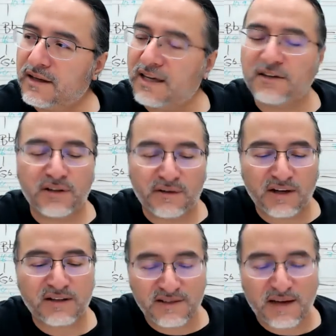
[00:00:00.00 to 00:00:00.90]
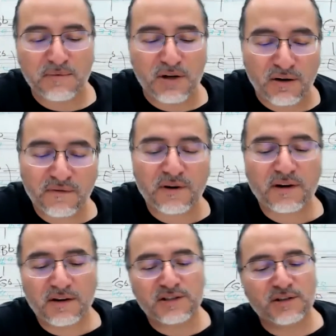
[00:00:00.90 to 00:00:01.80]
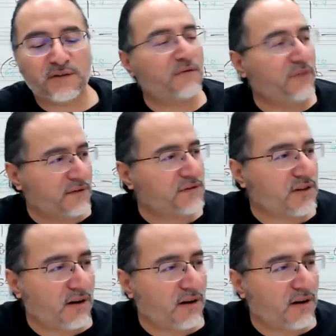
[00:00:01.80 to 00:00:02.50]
And you'll never get the same note. Very good. So fifths